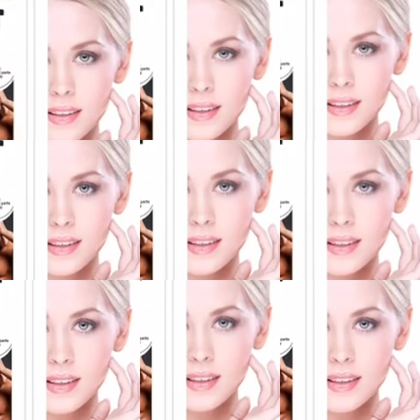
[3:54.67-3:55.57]

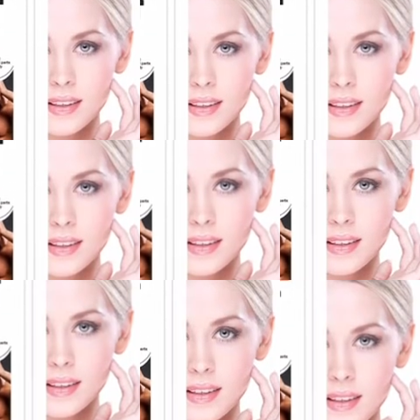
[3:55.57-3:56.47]

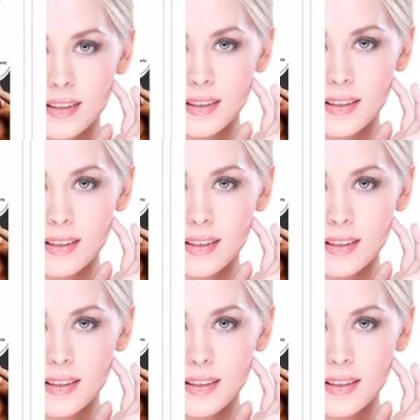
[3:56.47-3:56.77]
No one is speaking in this clip.